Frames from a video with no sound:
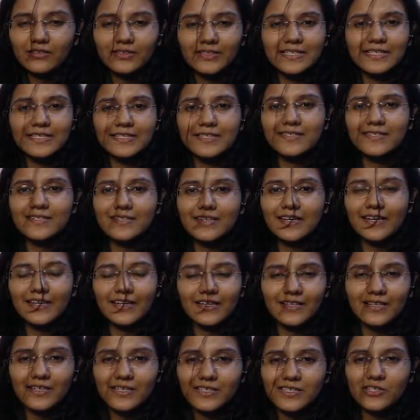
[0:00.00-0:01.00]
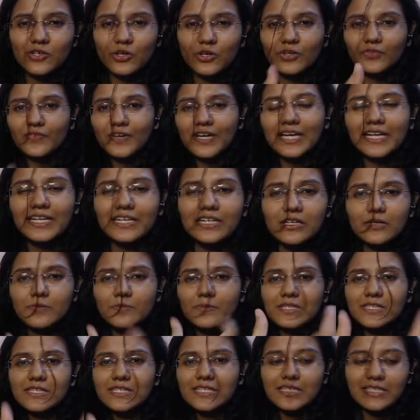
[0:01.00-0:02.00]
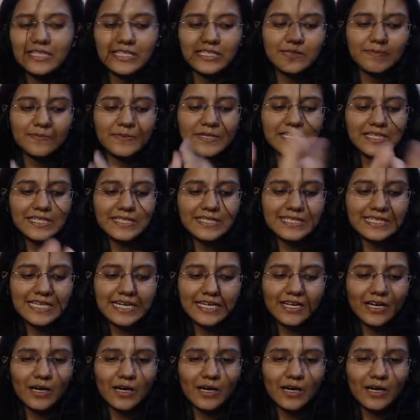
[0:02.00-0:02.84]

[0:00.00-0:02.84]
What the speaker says: There's a sort of intimacy that's being set